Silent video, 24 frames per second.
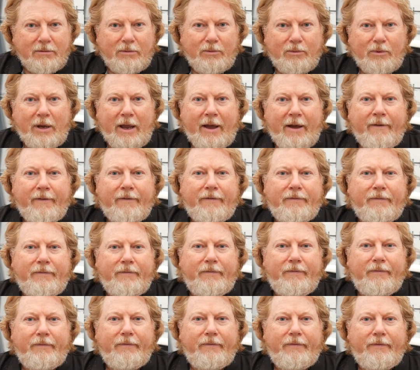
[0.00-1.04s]
We have
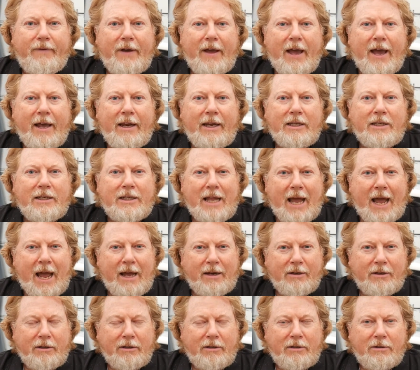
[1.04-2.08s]
fairly
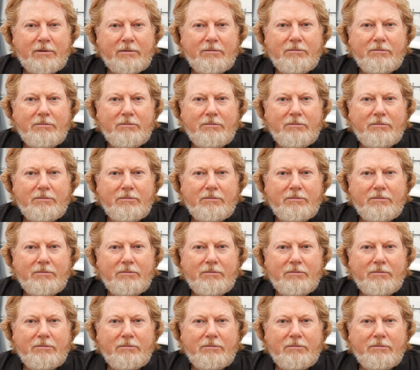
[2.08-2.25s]
standard